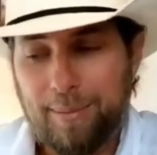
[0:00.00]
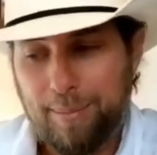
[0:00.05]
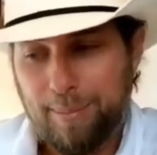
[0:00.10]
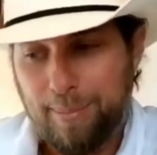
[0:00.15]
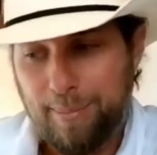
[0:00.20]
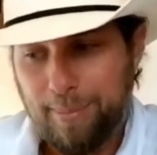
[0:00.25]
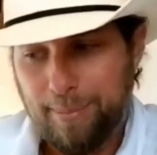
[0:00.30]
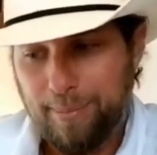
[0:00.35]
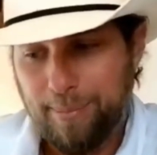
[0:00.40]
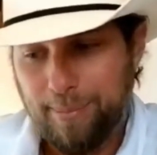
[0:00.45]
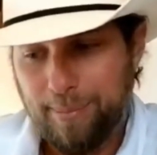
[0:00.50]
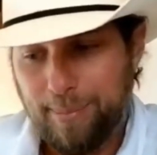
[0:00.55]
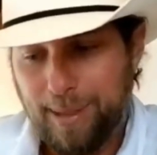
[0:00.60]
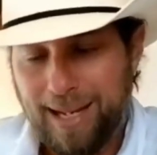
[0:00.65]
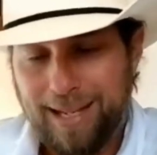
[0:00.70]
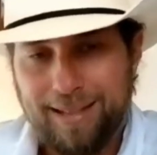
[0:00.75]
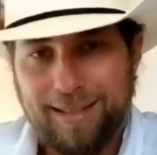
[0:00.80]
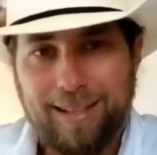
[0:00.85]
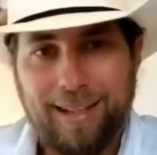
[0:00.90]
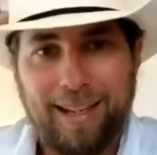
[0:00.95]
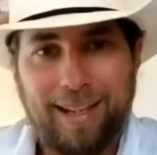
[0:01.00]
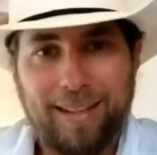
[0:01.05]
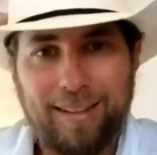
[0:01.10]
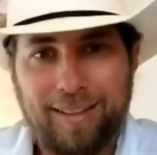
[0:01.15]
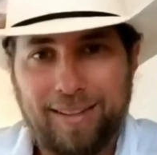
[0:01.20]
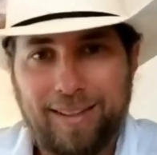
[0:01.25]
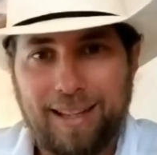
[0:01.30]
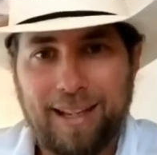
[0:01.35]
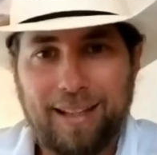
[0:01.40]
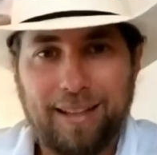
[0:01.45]

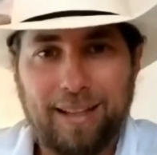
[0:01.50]
maintains that